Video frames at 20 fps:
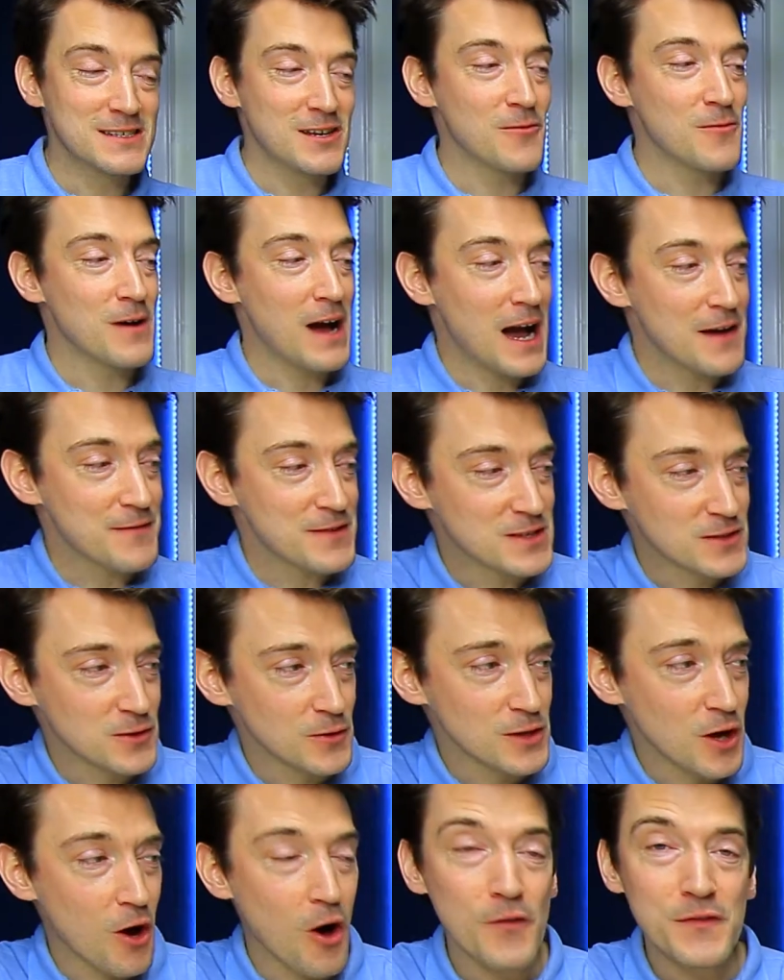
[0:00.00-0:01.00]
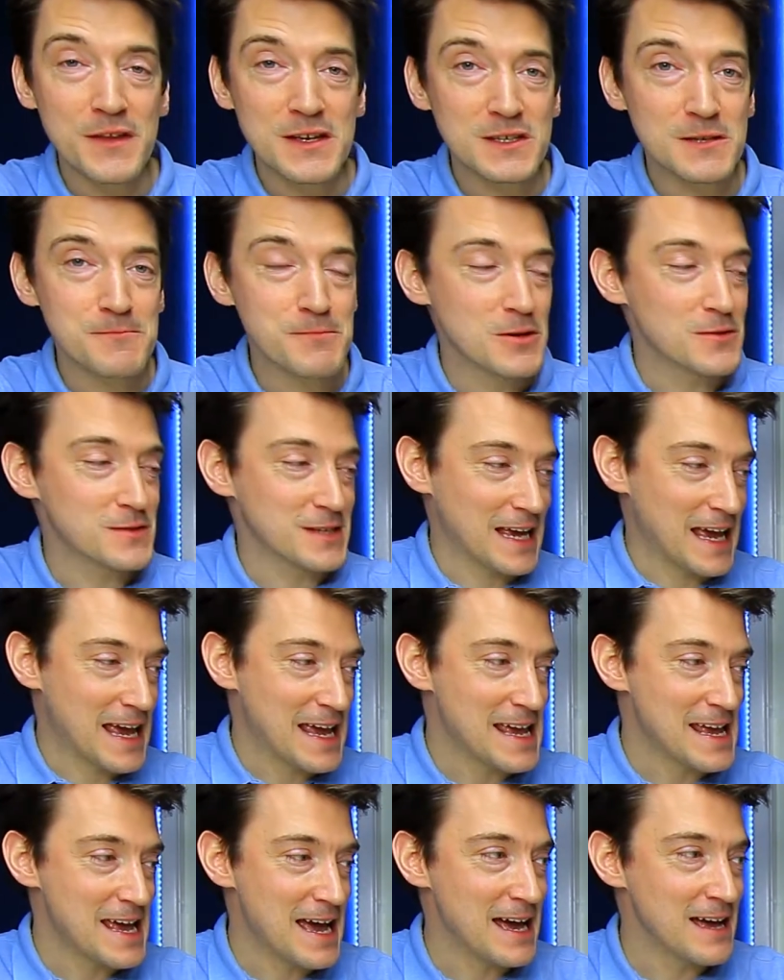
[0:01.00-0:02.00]
So I've installed it on this computer
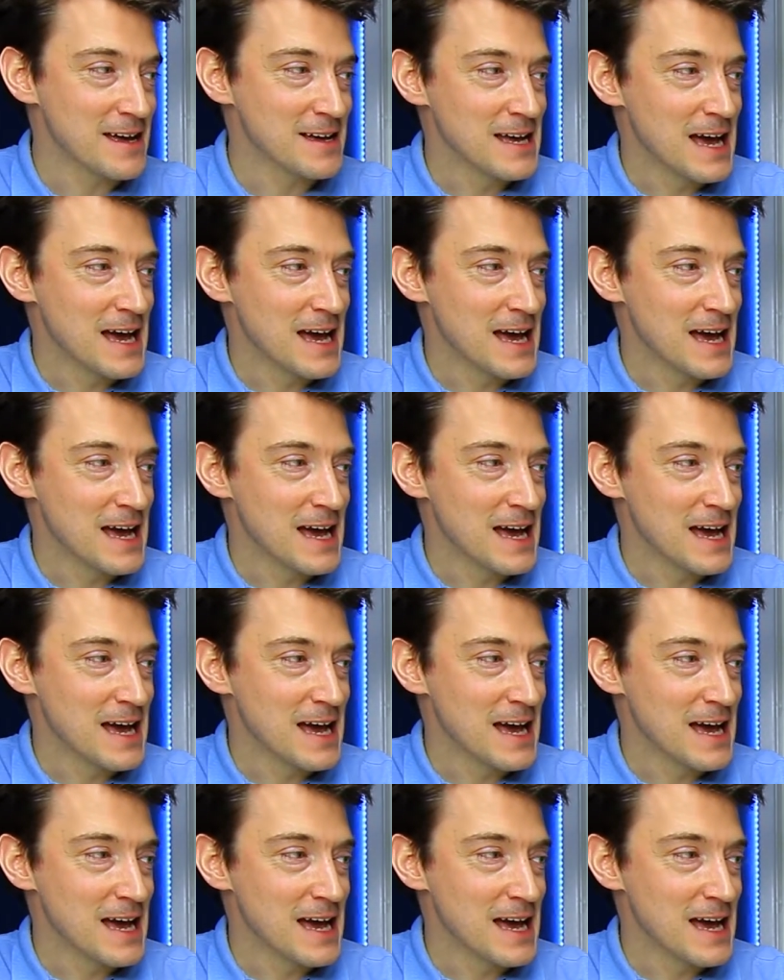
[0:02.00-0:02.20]
here,